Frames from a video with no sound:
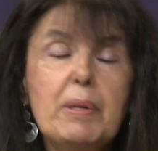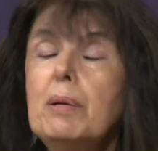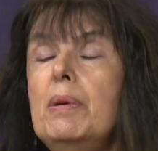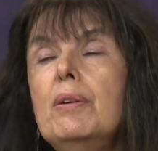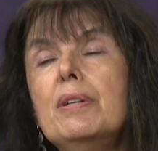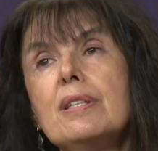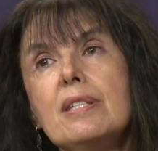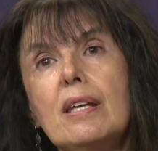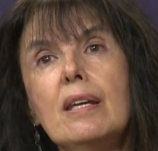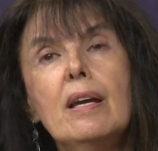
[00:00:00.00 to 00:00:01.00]

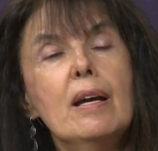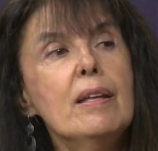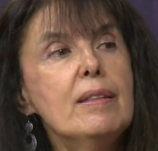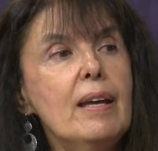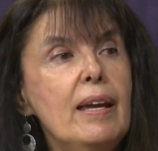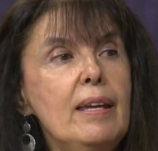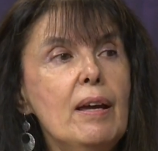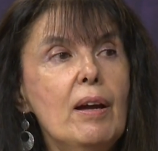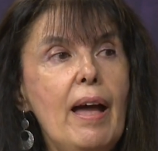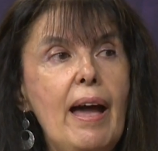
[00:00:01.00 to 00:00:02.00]
community, they
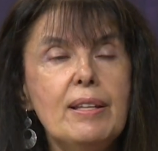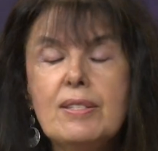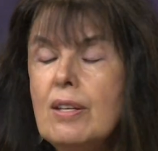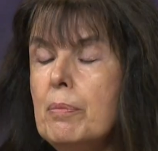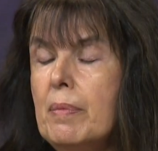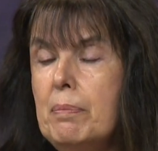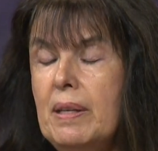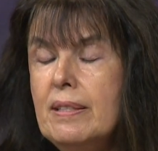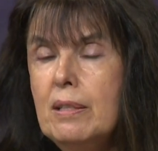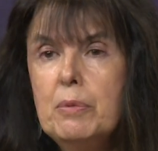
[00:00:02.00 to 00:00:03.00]
had some
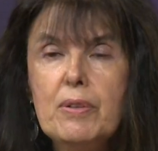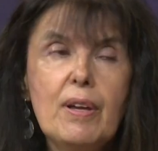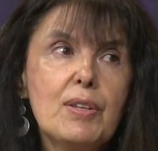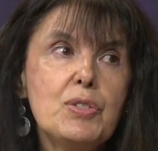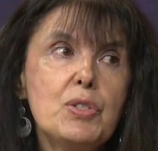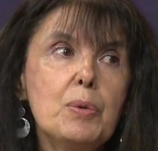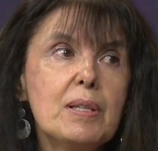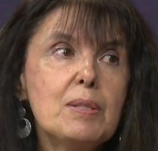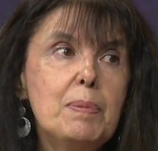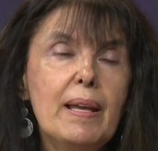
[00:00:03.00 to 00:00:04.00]
meeting with us to
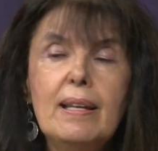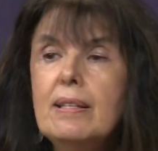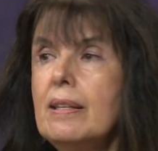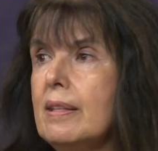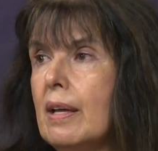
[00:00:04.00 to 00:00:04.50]
explain